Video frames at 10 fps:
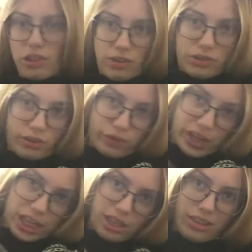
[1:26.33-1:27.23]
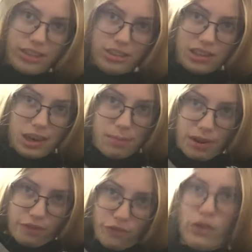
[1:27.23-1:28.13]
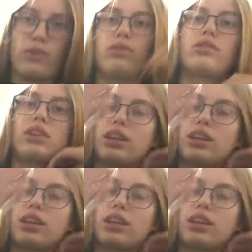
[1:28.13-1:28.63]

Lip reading: to have surveillance on my phone so I